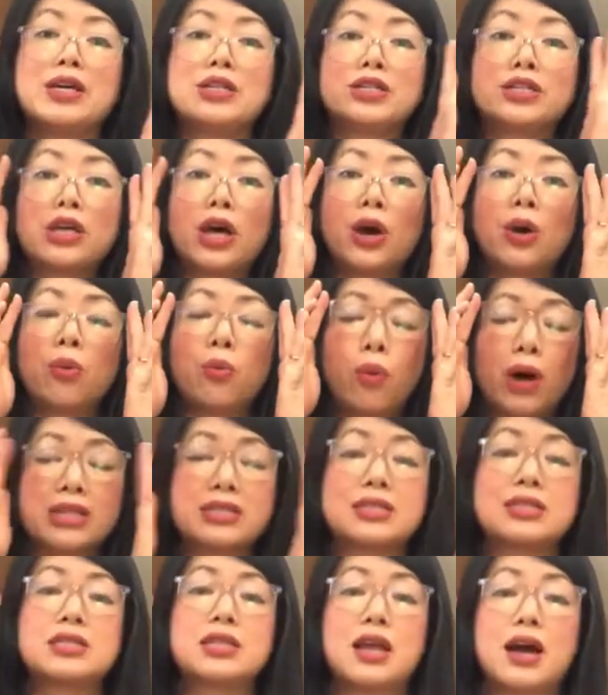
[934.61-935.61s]
So
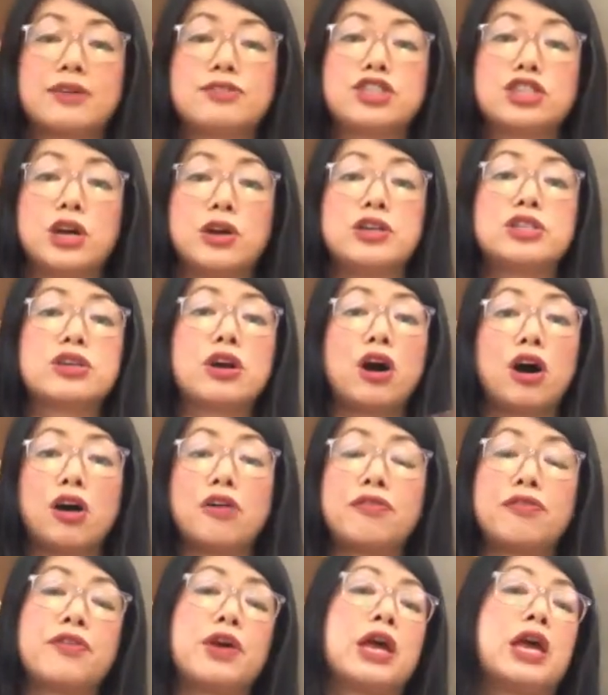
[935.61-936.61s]
once this live show is
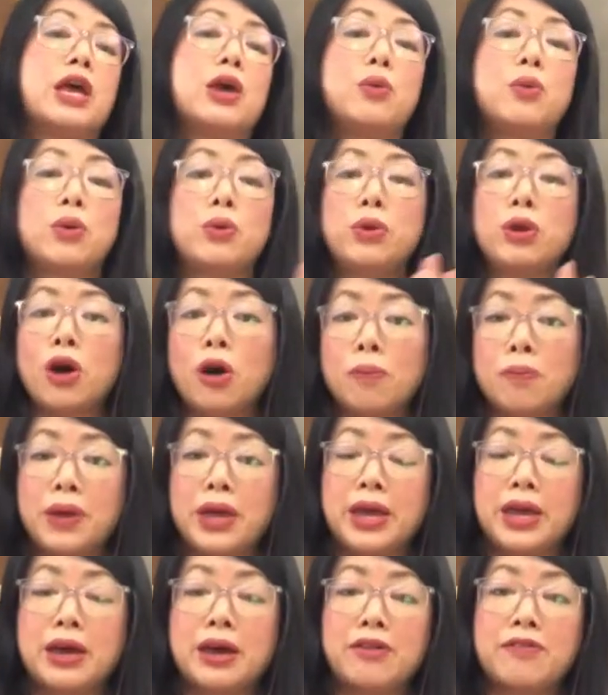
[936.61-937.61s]
off, it will not
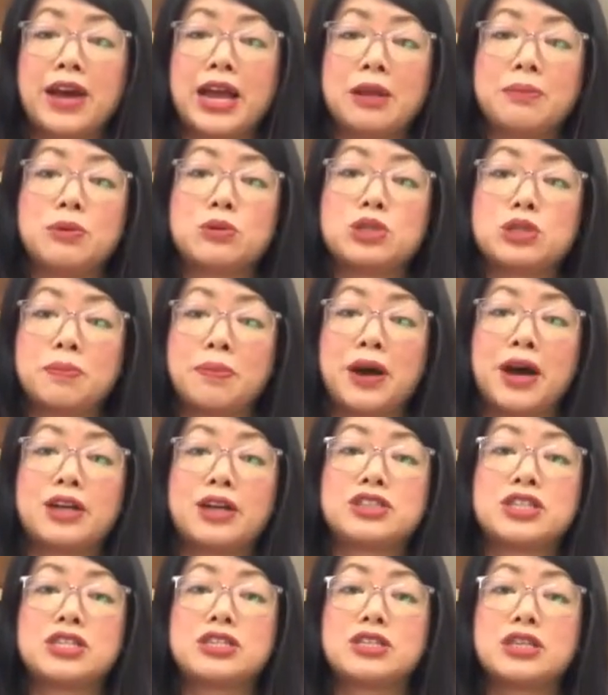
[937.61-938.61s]
be available to
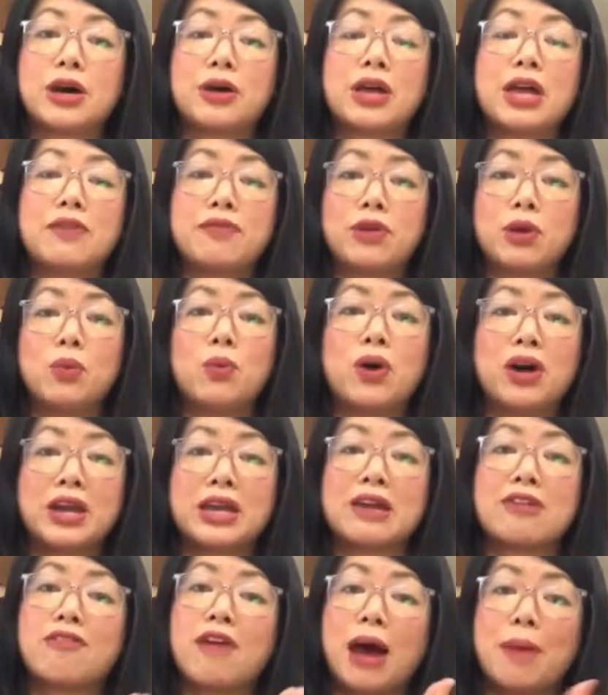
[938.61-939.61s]
purchase. So if you want to
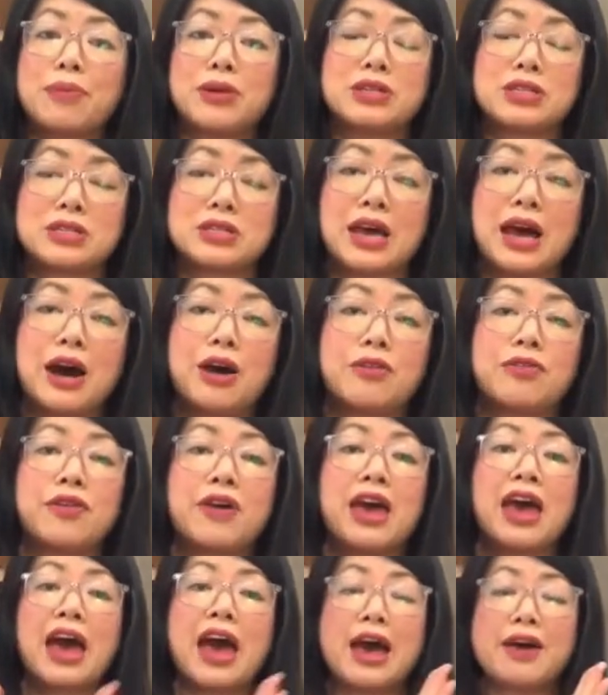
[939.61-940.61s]
grab yourself
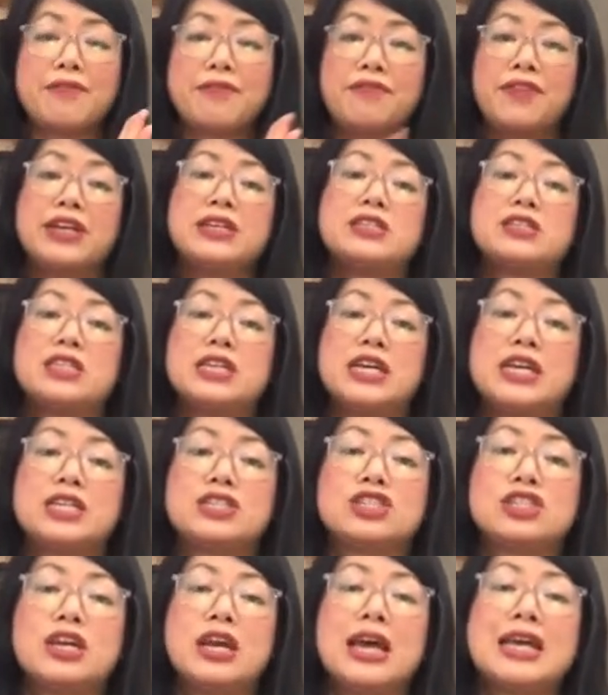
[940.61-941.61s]
a
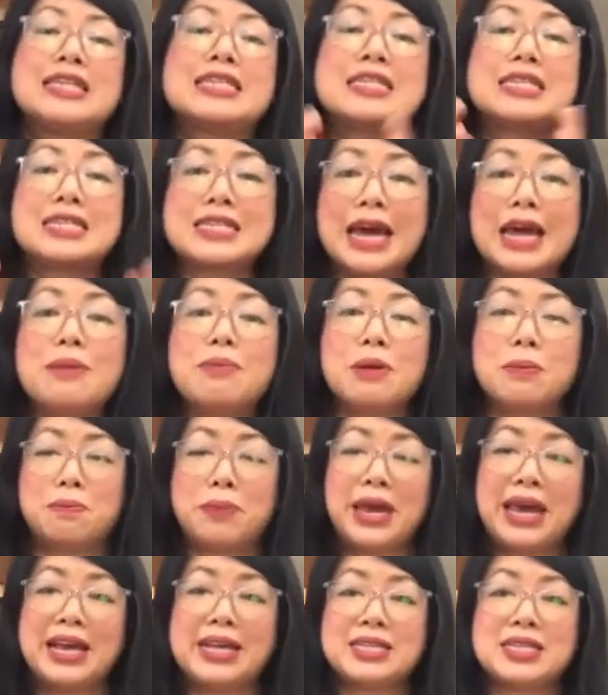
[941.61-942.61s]
vintage statement
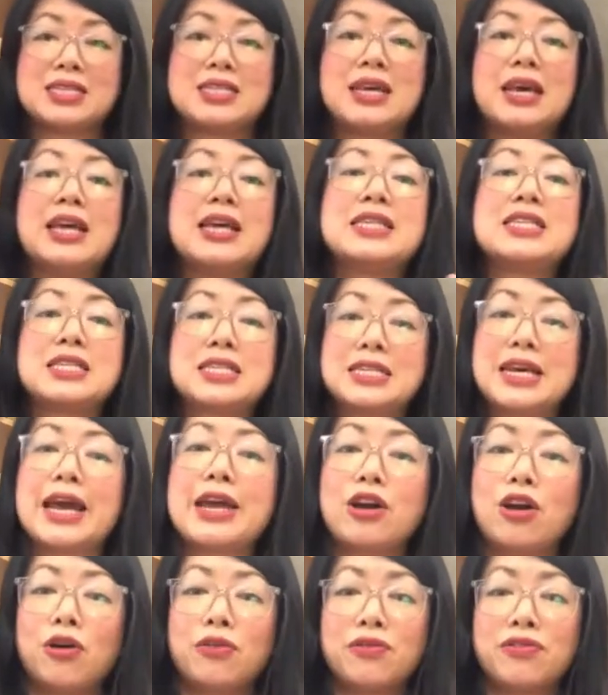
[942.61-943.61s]
piece,
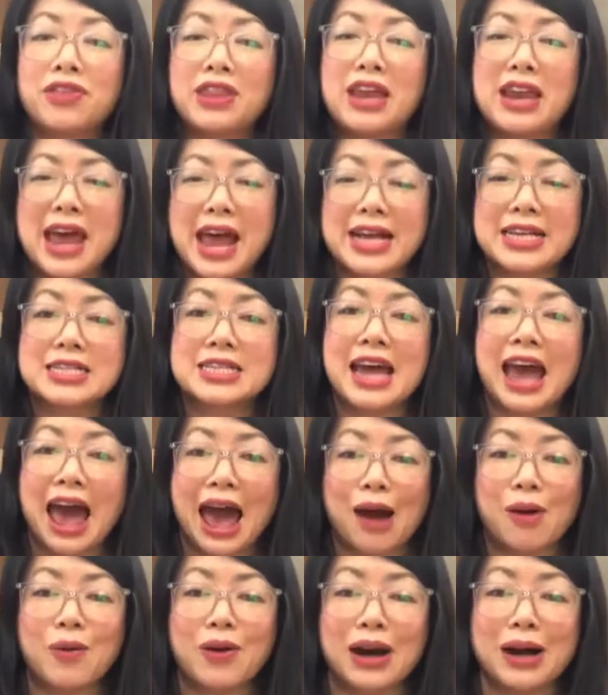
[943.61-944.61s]
stay on for the next
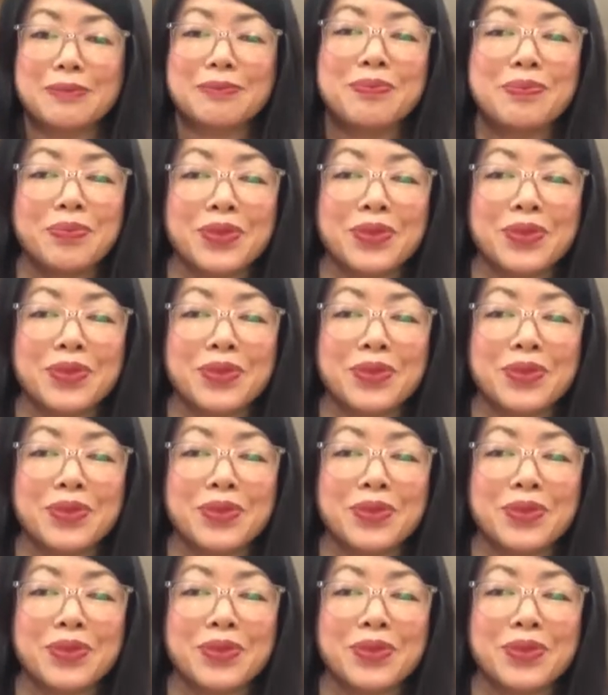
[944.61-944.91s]
hour.